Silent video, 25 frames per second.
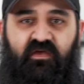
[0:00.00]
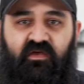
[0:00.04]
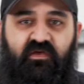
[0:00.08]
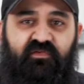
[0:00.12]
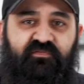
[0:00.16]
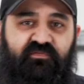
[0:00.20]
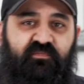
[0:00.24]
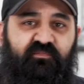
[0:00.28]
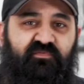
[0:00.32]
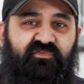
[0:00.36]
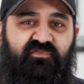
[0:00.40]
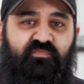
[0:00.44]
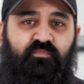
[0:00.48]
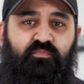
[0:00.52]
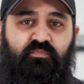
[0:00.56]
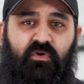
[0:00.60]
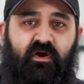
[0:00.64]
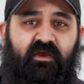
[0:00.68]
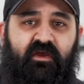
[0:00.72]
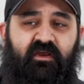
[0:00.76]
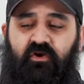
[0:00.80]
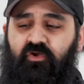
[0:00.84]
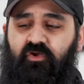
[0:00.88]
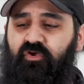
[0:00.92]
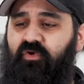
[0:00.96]
Some
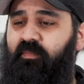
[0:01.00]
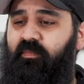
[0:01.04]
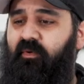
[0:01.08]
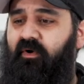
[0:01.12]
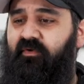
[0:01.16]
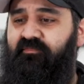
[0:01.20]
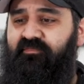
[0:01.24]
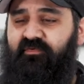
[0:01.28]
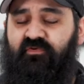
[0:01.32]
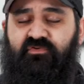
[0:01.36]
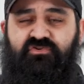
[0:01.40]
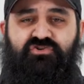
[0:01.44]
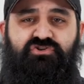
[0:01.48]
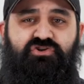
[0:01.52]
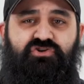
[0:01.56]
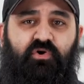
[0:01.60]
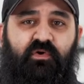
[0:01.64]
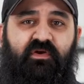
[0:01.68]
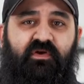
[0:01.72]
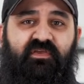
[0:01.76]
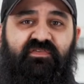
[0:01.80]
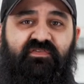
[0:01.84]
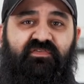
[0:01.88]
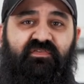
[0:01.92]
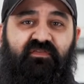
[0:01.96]
spray lube of your
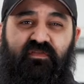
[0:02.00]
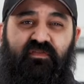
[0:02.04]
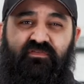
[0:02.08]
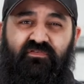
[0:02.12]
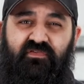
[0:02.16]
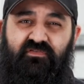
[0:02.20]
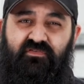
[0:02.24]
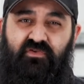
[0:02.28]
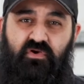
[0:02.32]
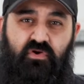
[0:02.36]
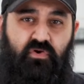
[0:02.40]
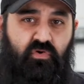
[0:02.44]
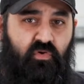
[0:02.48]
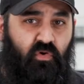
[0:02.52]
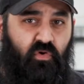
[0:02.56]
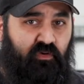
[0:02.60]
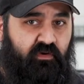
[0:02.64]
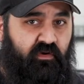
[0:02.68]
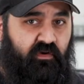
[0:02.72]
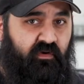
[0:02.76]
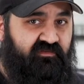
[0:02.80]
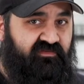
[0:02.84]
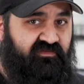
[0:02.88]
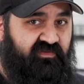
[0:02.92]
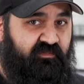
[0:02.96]
choice. This is not
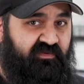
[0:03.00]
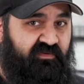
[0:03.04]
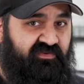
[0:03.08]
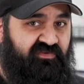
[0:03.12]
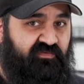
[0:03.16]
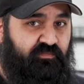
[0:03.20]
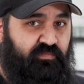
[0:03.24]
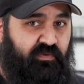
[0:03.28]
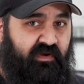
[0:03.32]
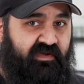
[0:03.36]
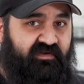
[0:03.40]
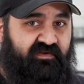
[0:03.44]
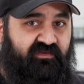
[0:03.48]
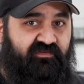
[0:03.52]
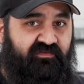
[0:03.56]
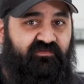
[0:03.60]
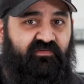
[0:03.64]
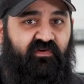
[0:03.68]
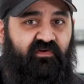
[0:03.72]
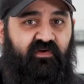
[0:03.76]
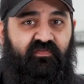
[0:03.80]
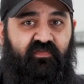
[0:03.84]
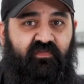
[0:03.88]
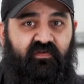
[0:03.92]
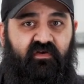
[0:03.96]
going to be sprayed
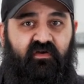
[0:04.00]
inside the